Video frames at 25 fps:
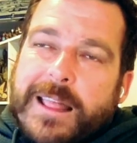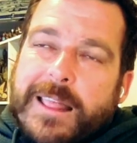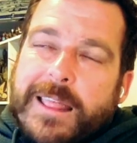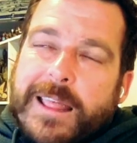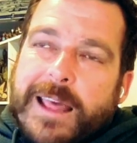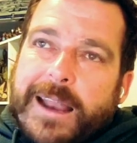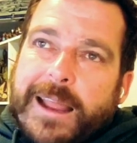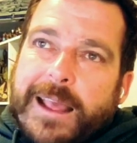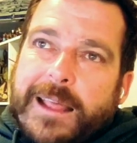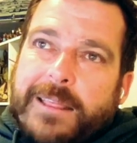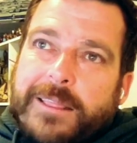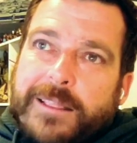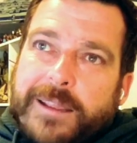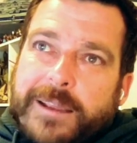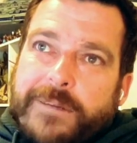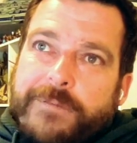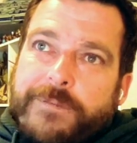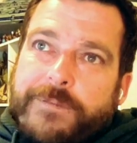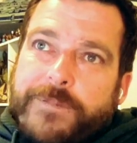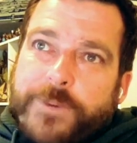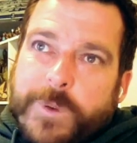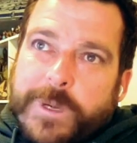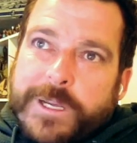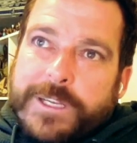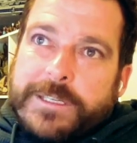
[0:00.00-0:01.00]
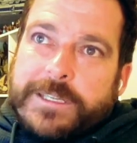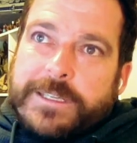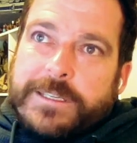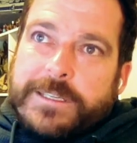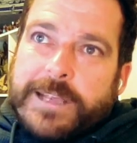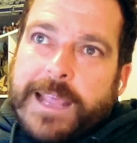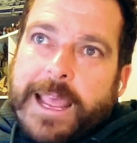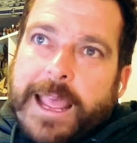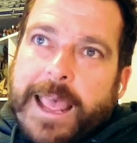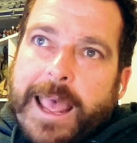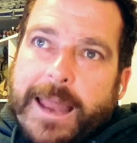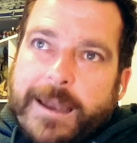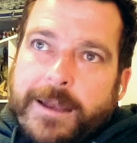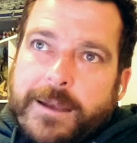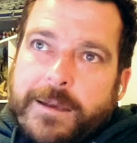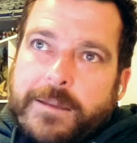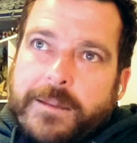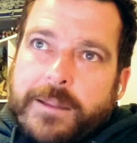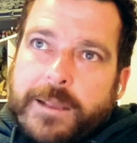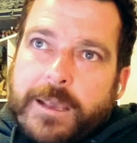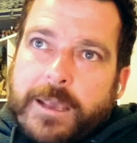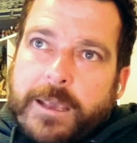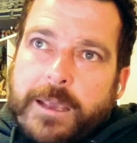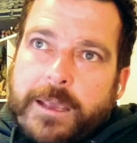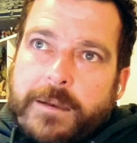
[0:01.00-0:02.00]
athlete voice at
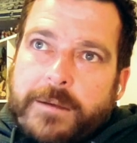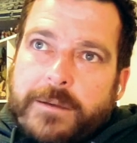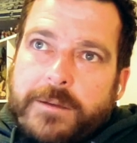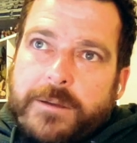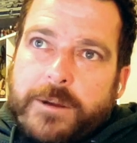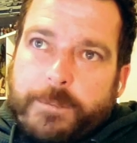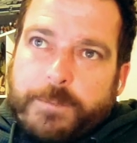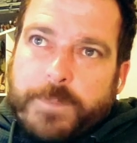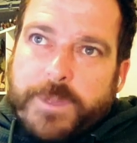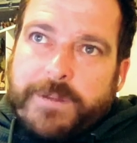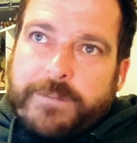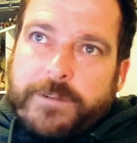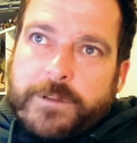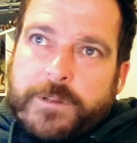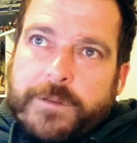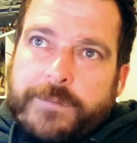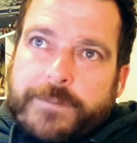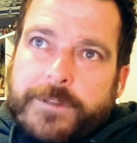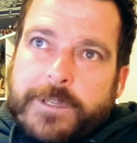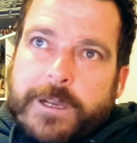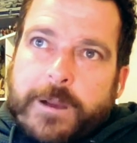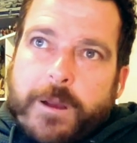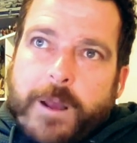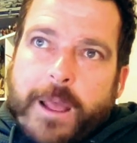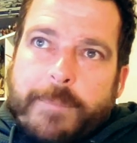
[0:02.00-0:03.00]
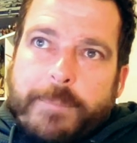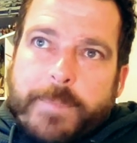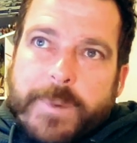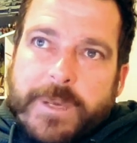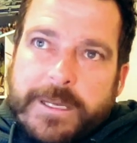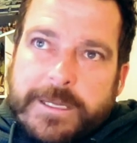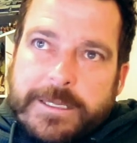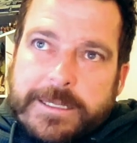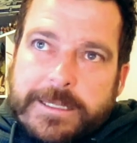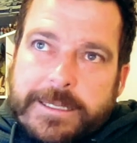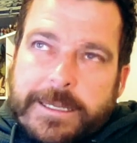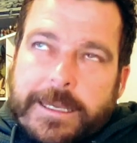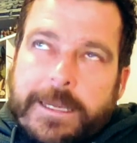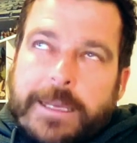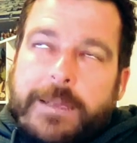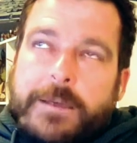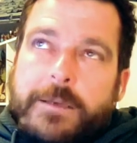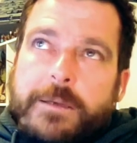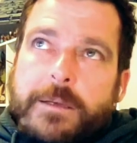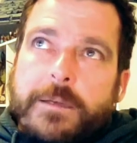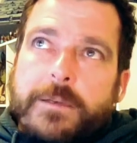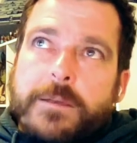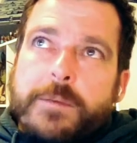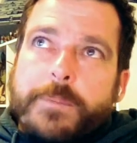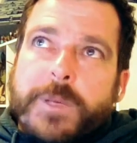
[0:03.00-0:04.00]
the top level of the IPC,
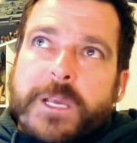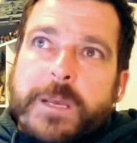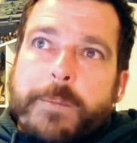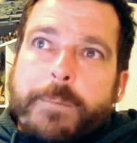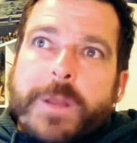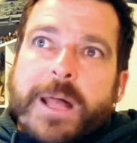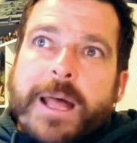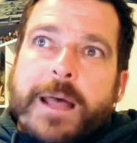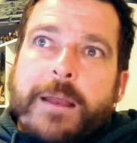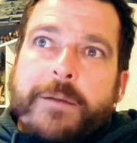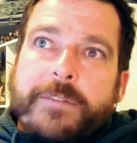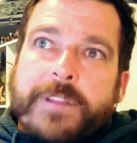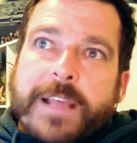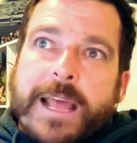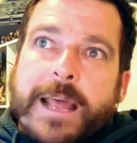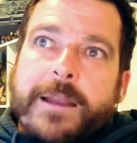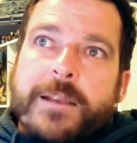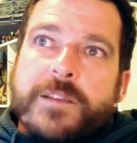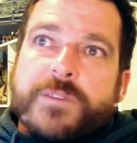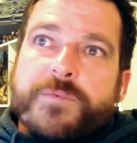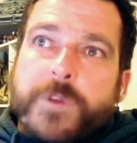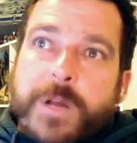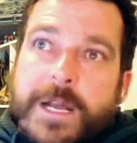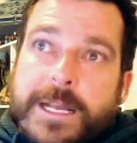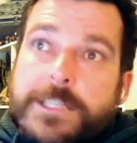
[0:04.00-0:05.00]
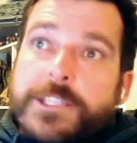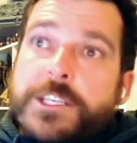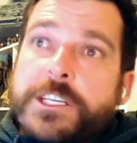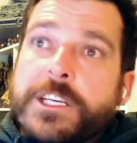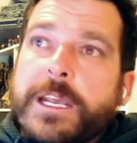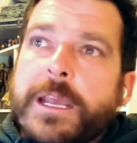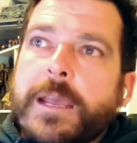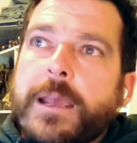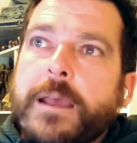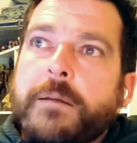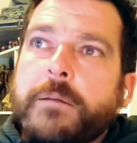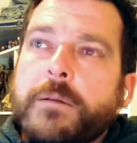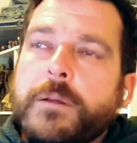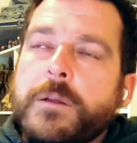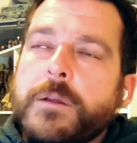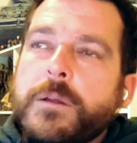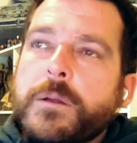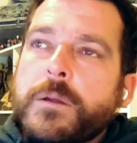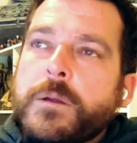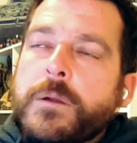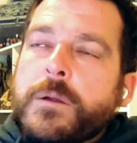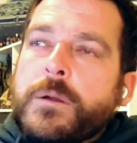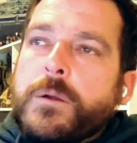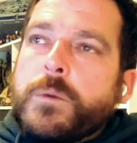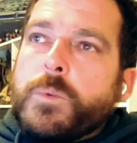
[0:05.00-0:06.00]
to be a part of that as vice chair,
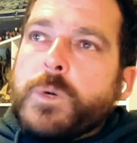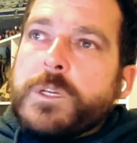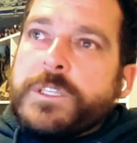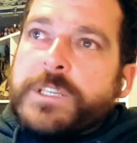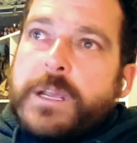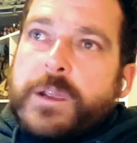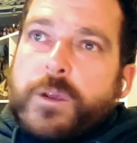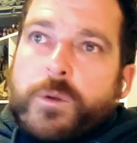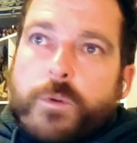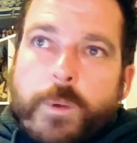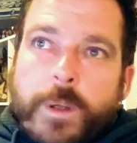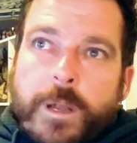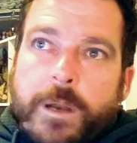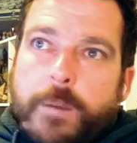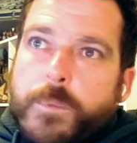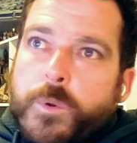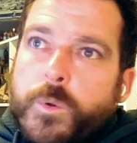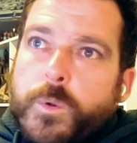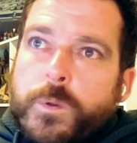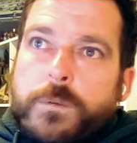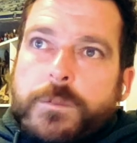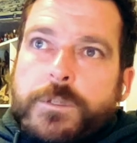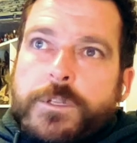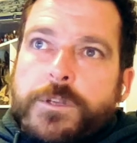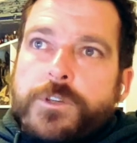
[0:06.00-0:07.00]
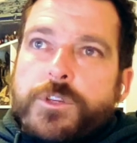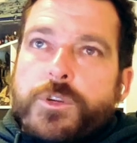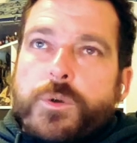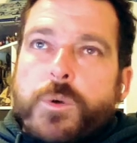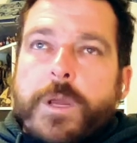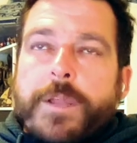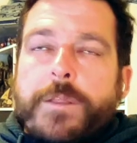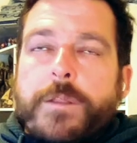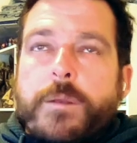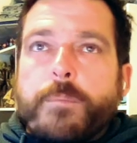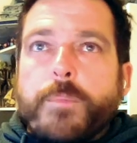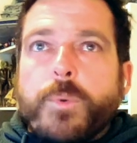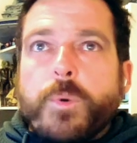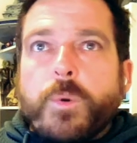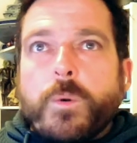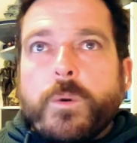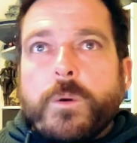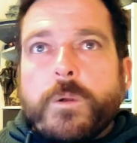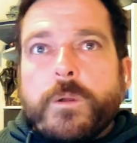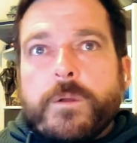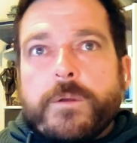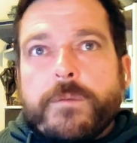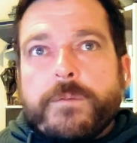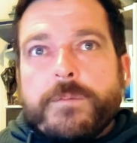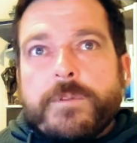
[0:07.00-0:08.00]
was incredible. To join the
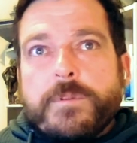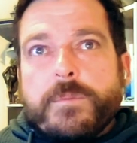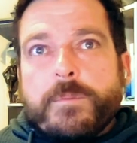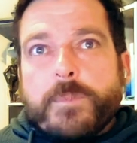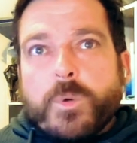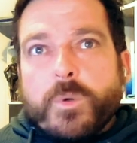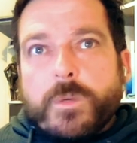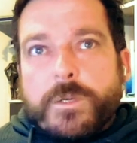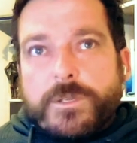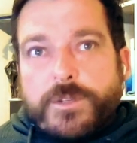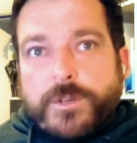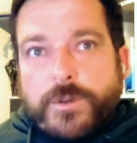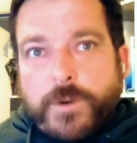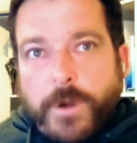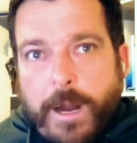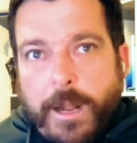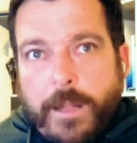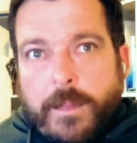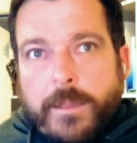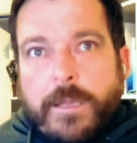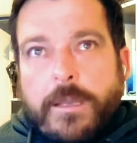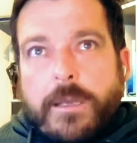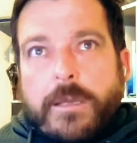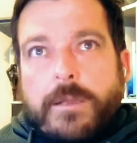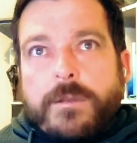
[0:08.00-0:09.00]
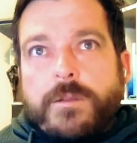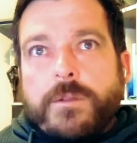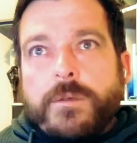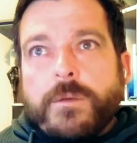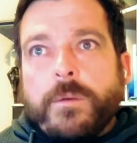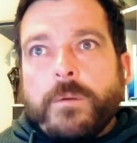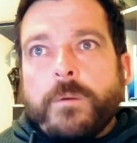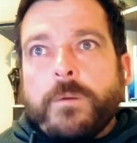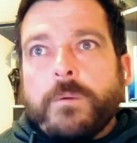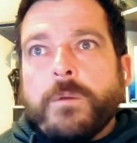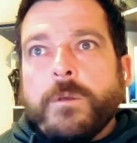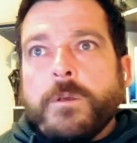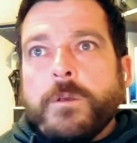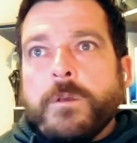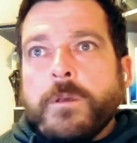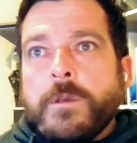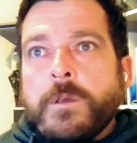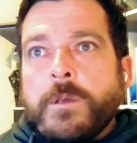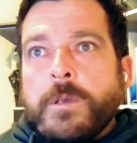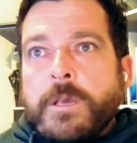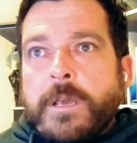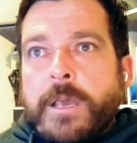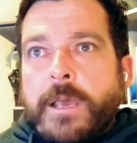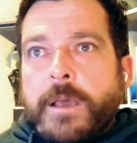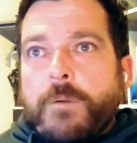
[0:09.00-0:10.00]
board of Sport Australia to
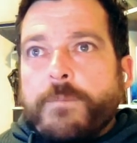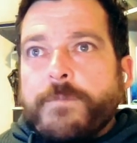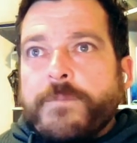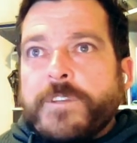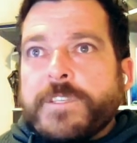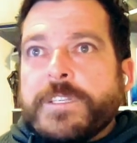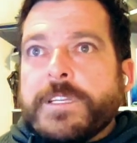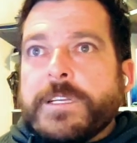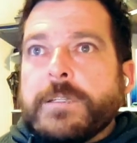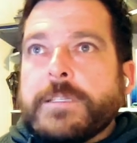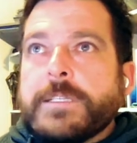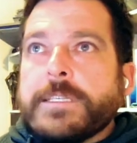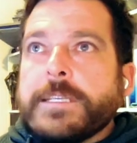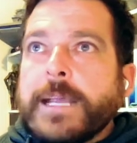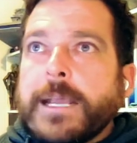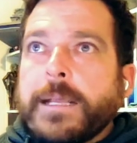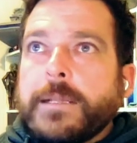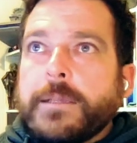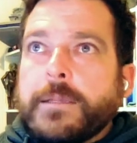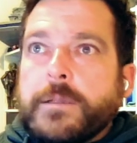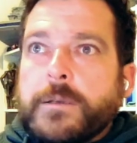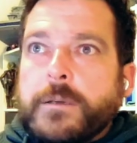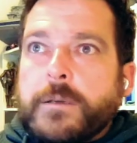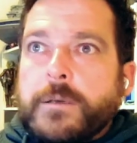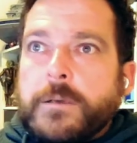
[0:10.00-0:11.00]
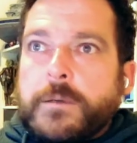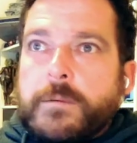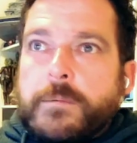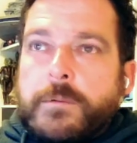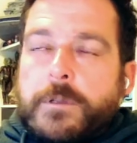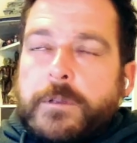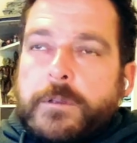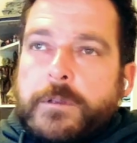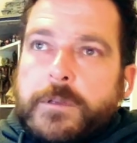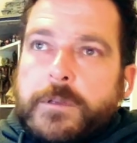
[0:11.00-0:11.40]
help facilitate the